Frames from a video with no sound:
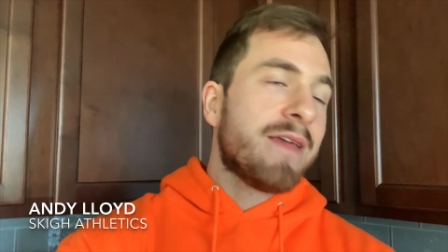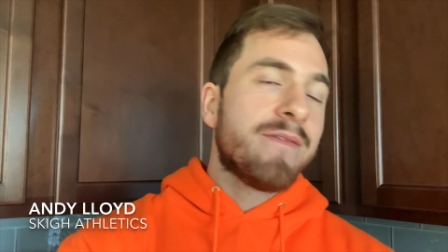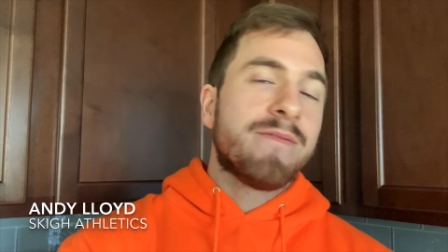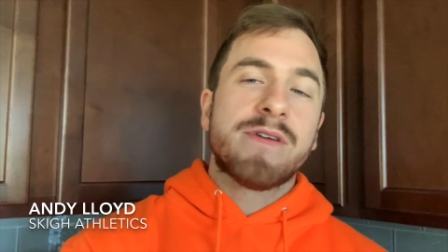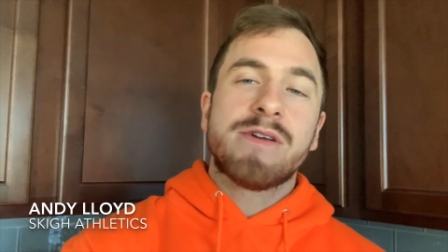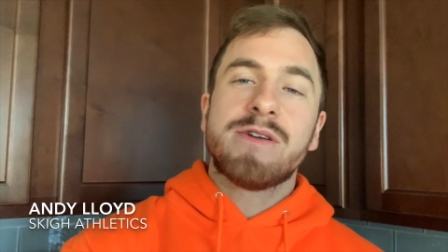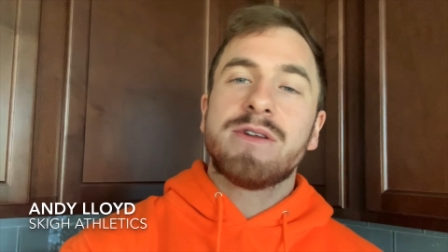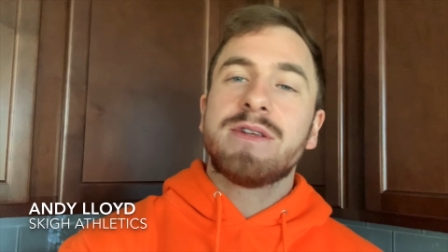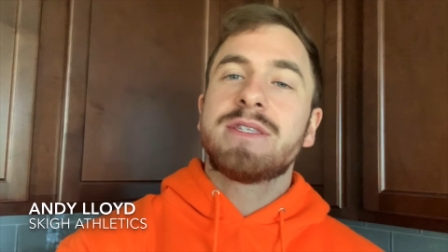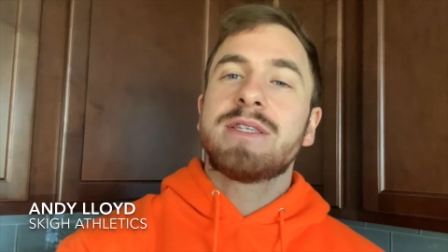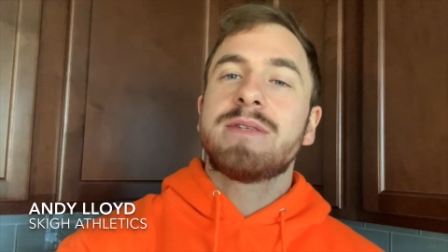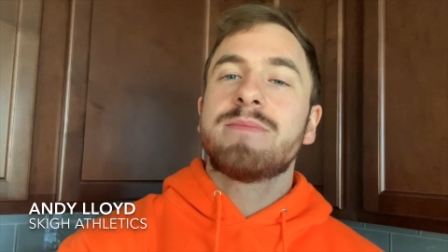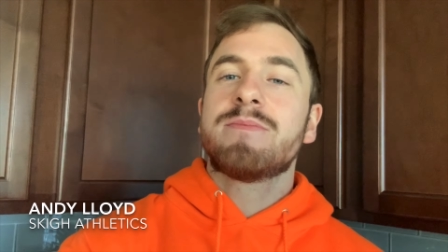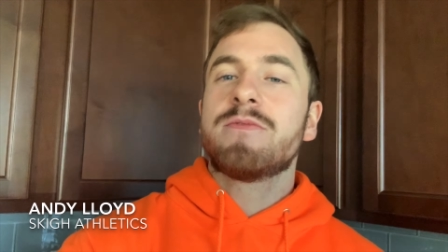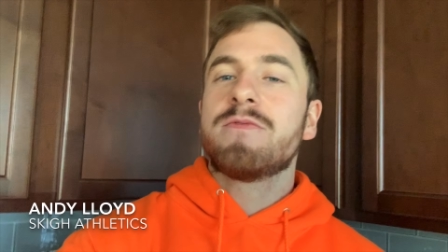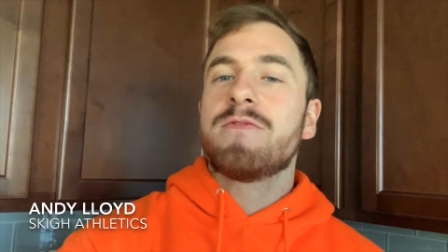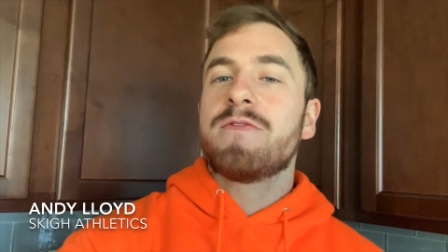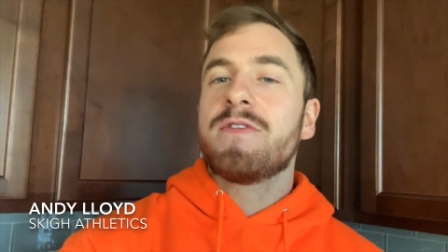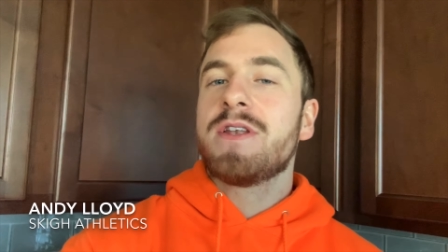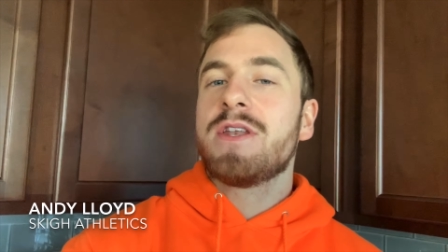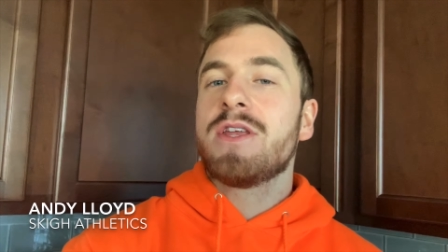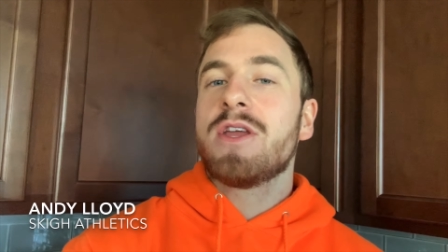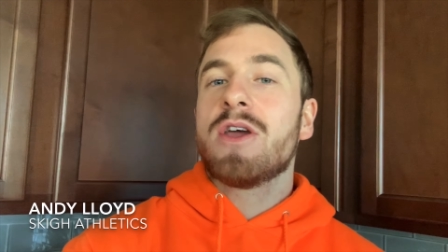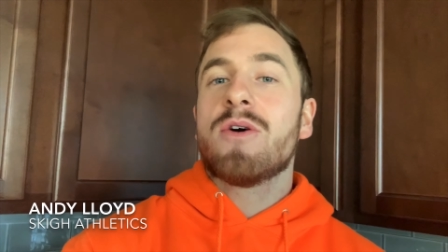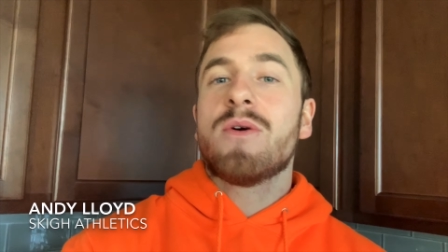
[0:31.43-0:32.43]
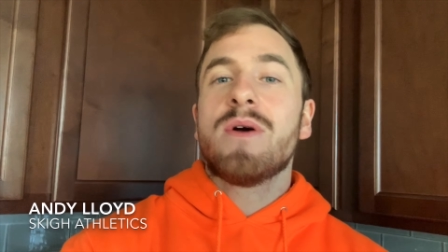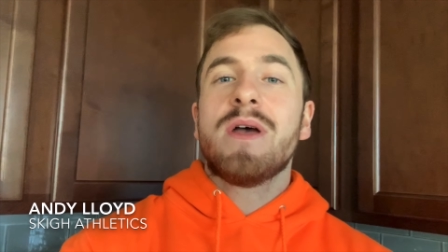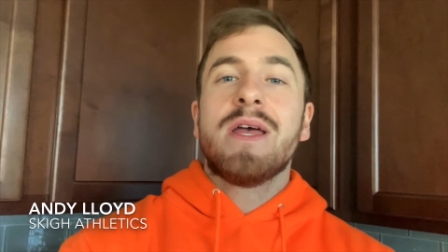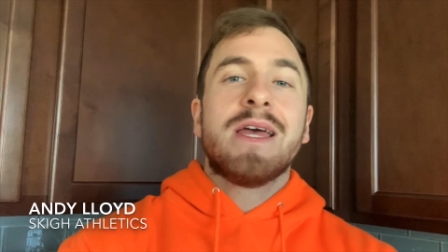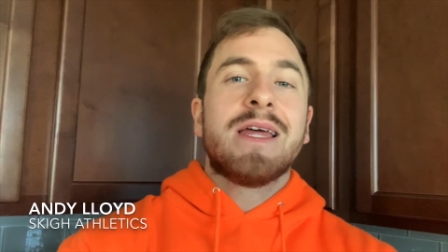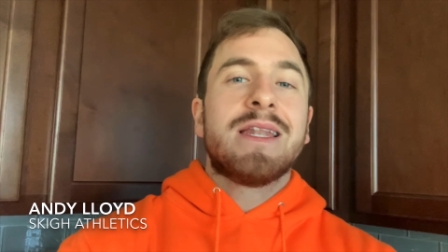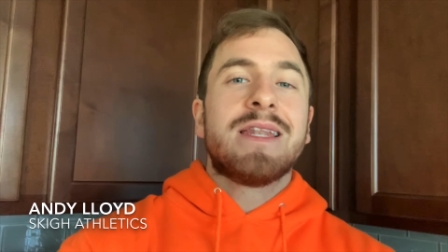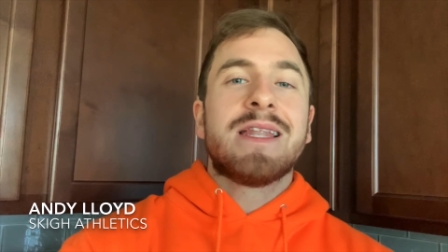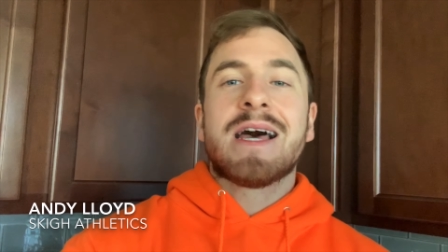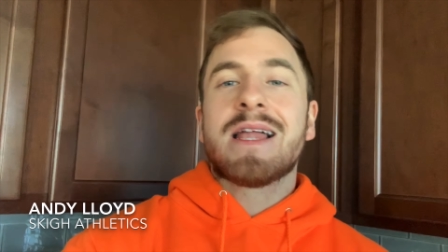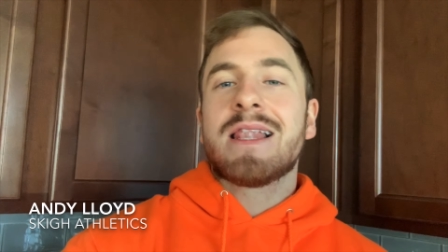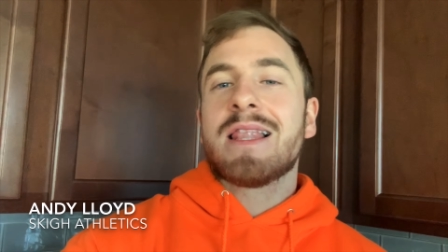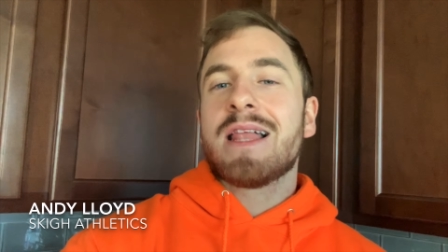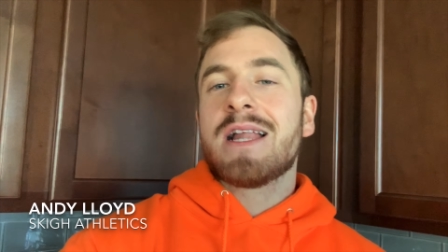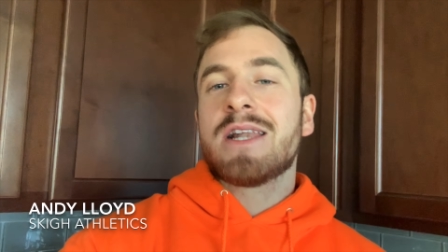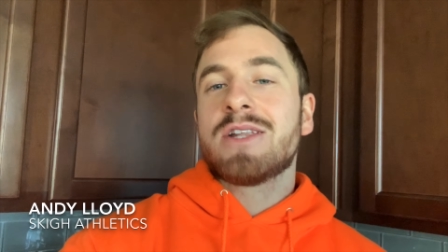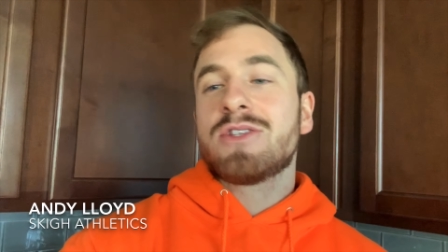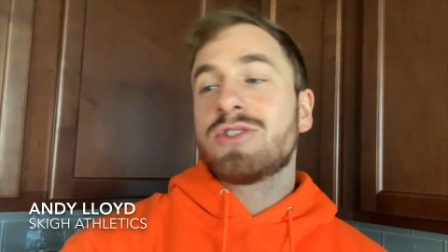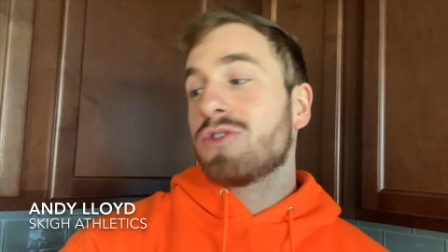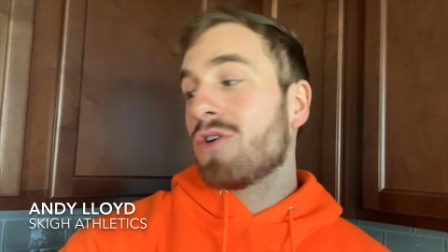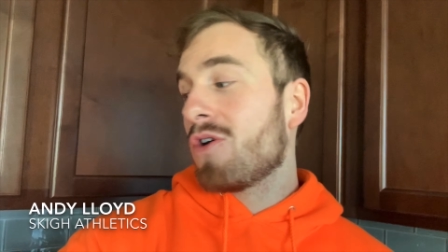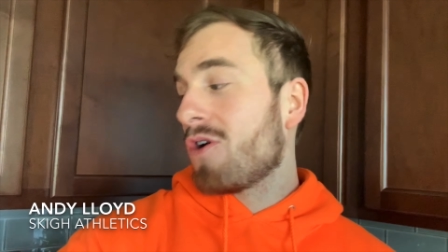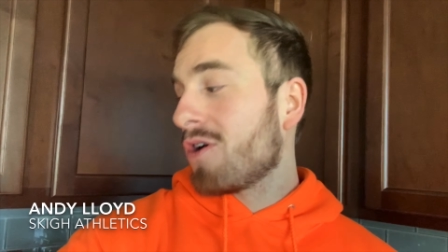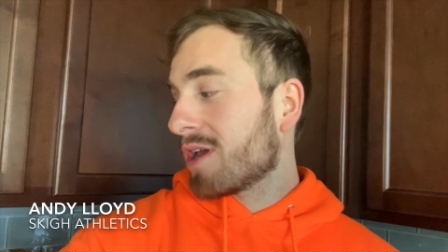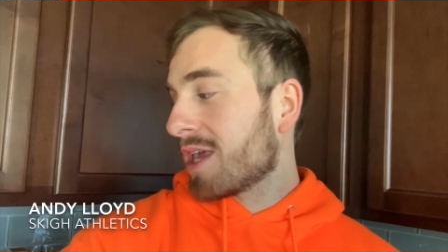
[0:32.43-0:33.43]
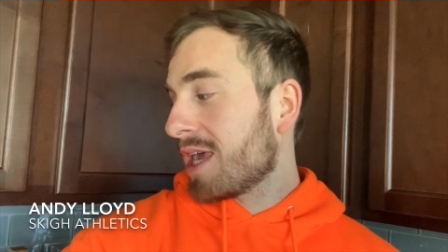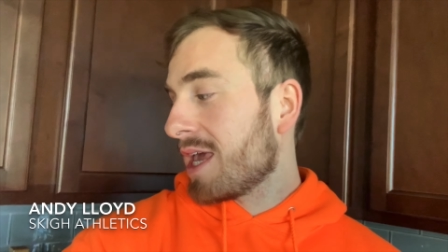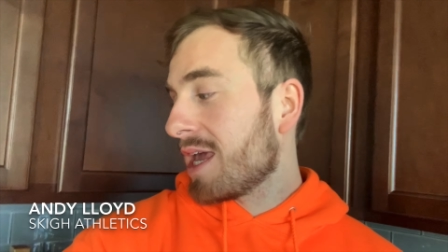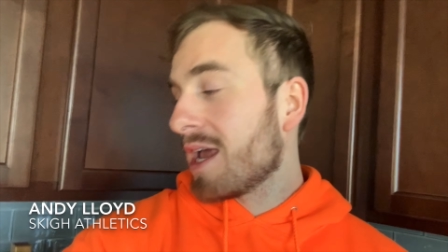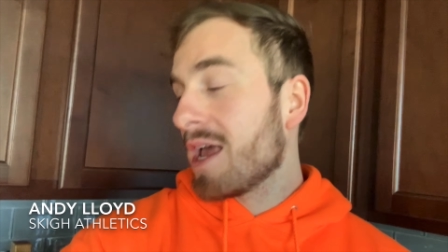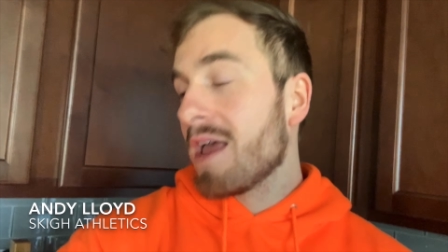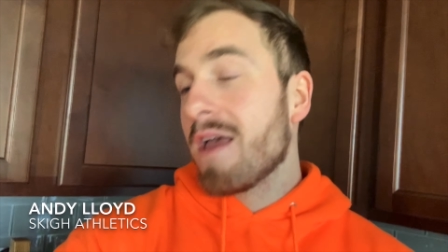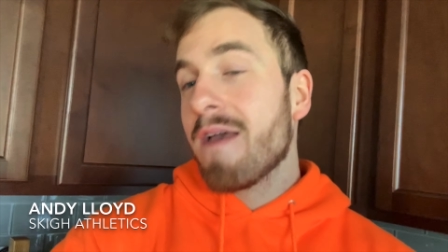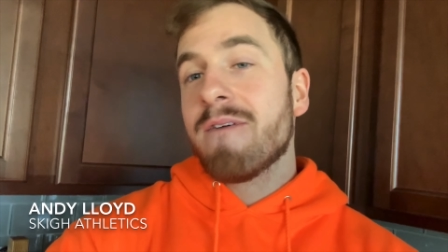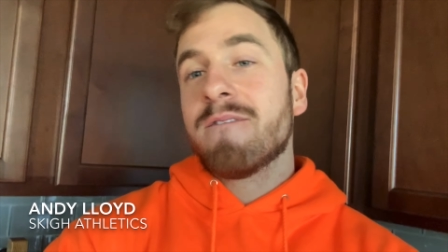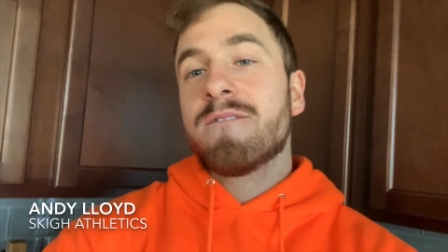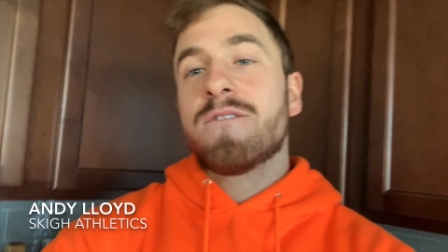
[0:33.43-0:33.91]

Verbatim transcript: Very simple video, not a lot of talking.